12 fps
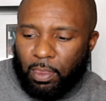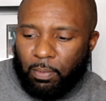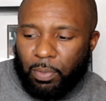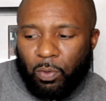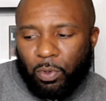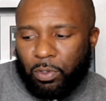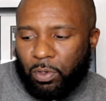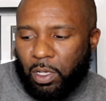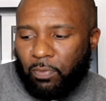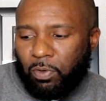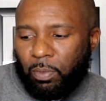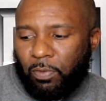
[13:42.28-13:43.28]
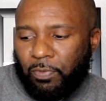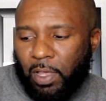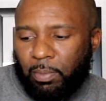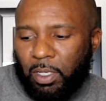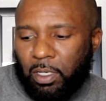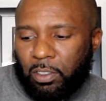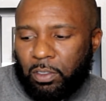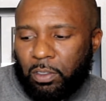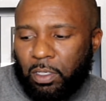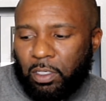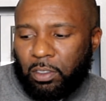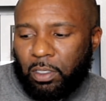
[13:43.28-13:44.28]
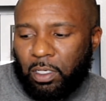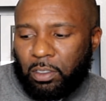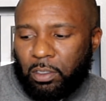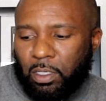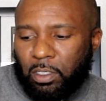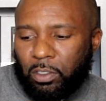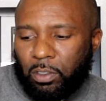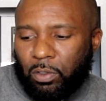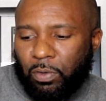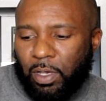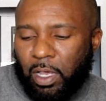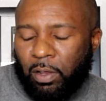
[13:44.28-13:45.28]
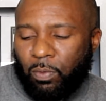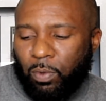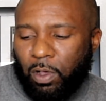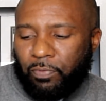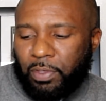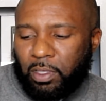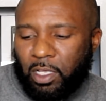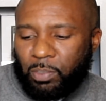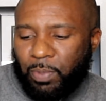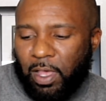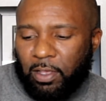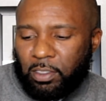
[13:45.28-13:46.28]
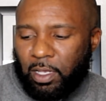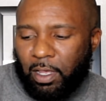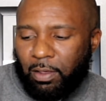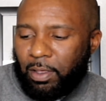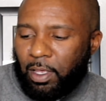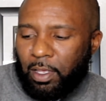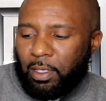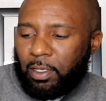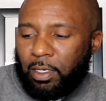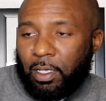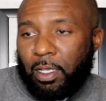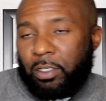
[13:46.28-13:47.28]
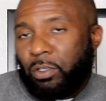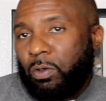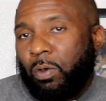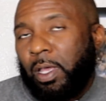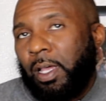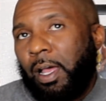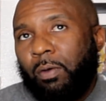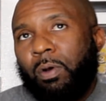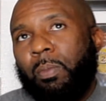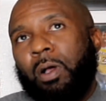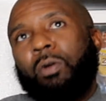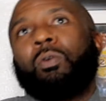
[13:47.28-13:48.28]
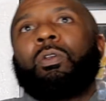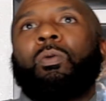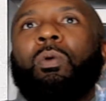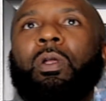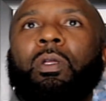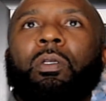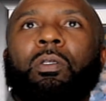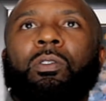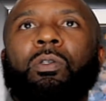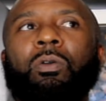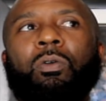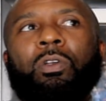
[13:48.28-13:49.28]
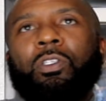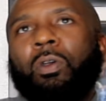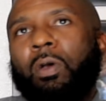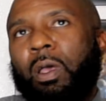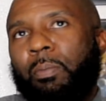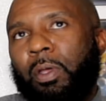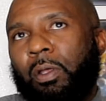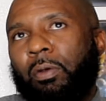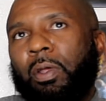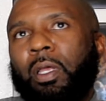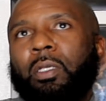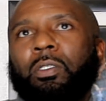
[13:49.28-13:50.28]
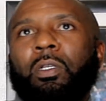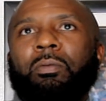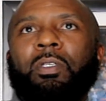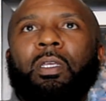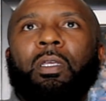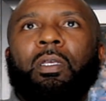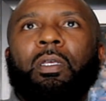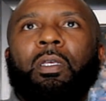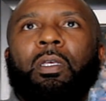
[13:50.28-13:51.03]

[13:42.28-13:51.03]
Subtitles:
But when you come from a family that's created wealth that they've passed down, nigga in school ain't gotta worry about going to work. So of course you're gonna have better grades. You know what I'm saying?